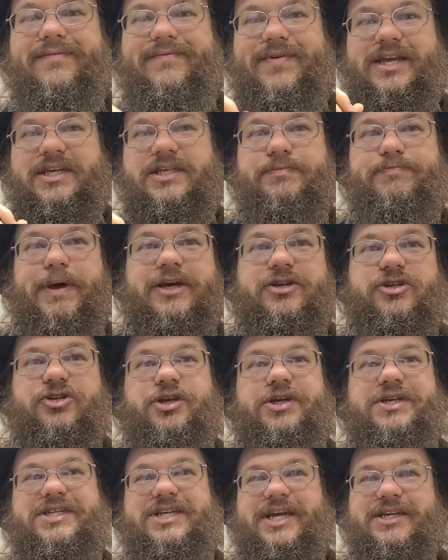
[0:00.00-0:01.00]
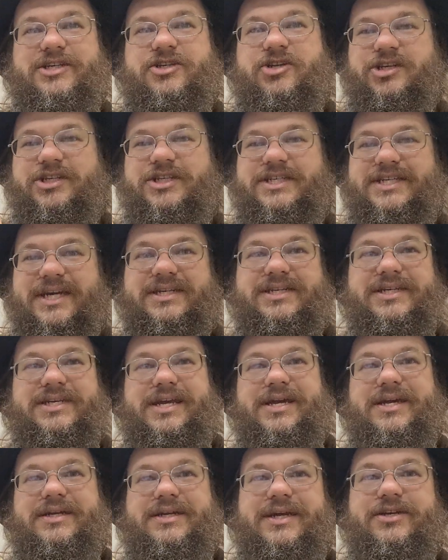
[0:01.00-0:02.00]
a special edition,
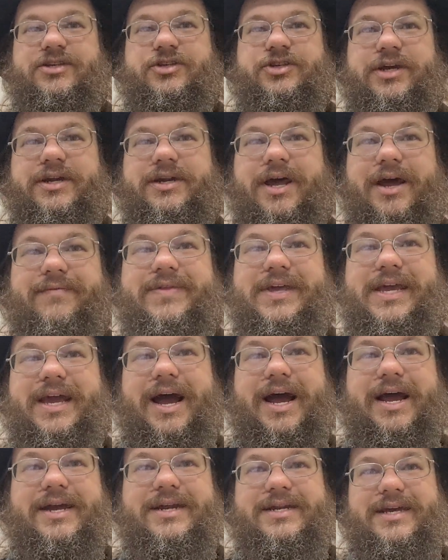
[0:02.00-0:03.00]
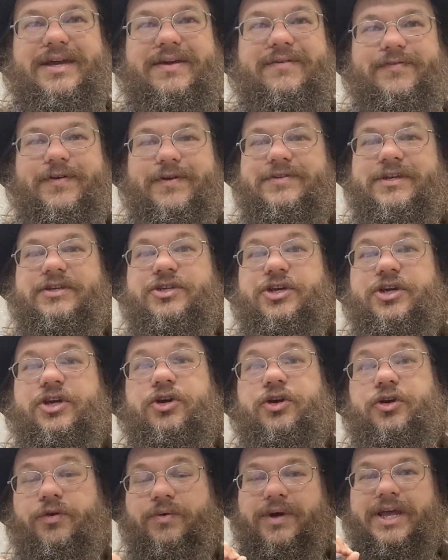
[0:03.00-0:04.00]
60 edition of the
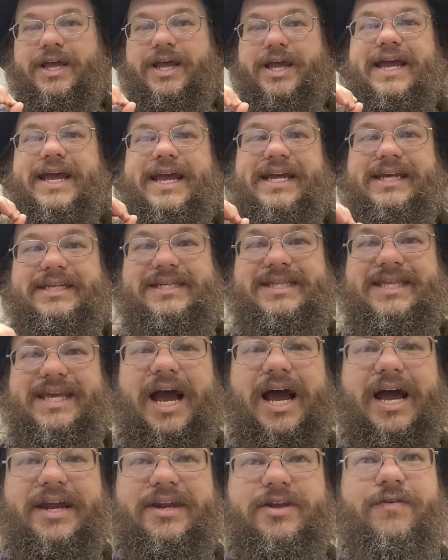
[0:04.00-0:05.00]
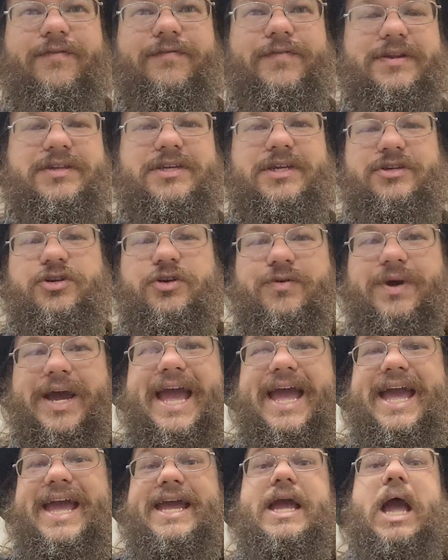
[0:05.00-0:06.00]
ID52. Is the
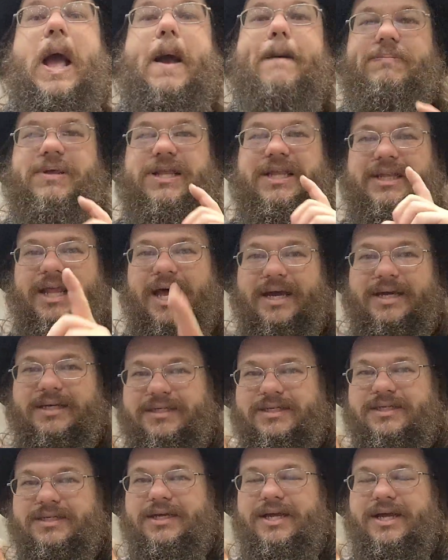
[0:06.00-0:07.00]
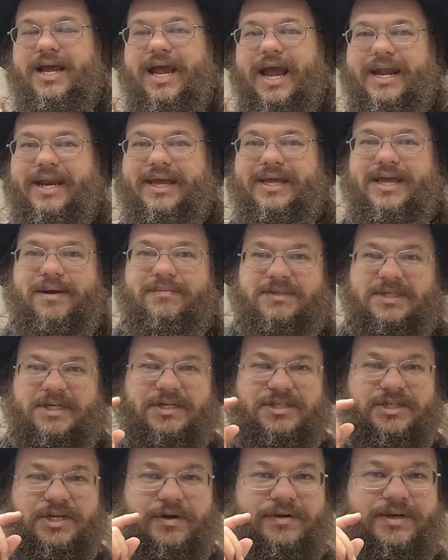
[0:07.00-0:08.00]
ID52A Plus, and it comes
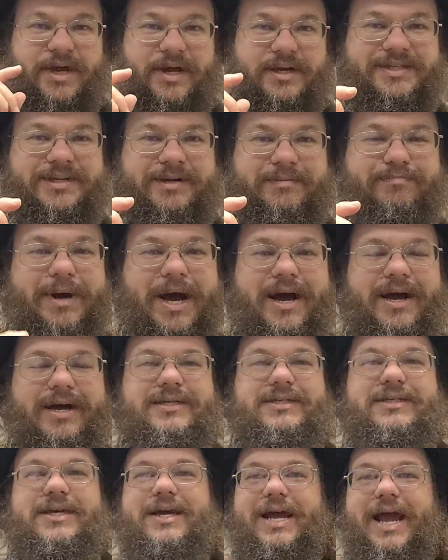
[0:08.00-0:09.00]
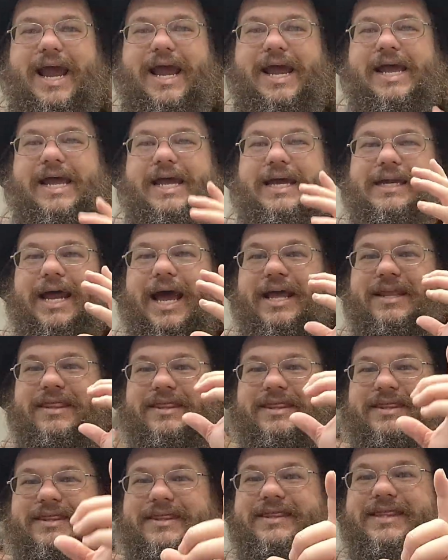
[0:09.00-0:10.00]
in its own custom box, and I
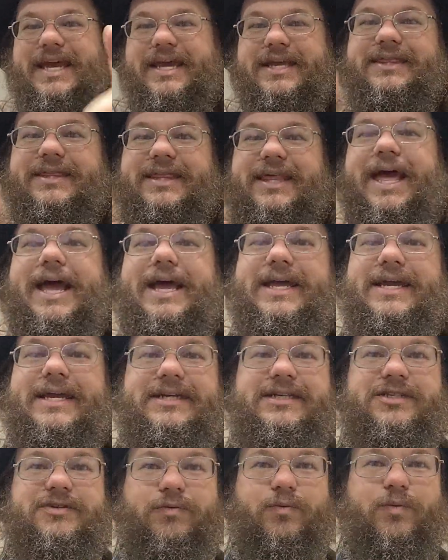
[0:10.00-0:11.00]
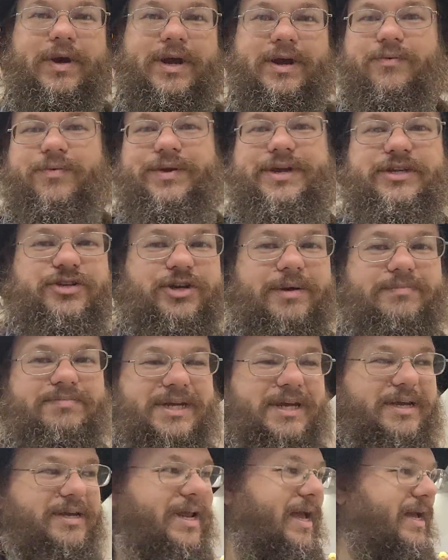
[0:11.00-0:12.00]
think that is where we jumped
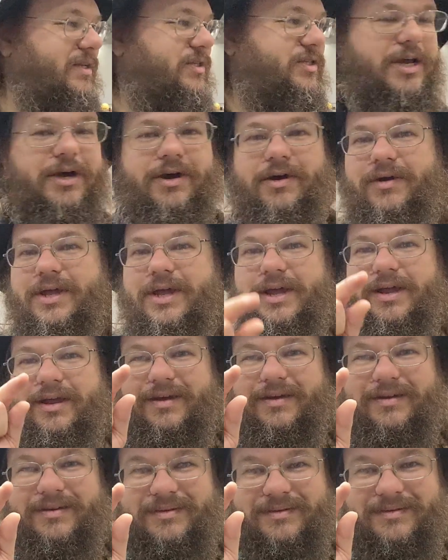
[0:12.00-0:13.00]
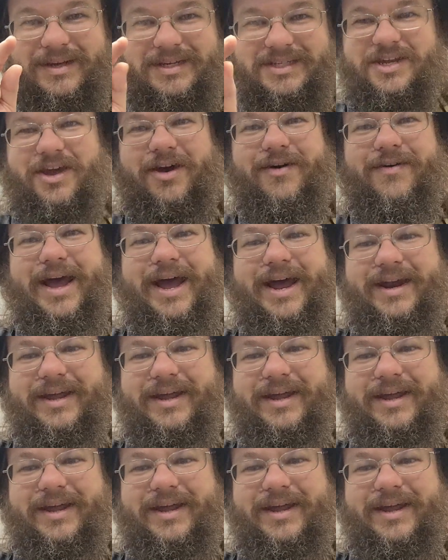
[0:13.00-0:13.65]
in at. So let's go at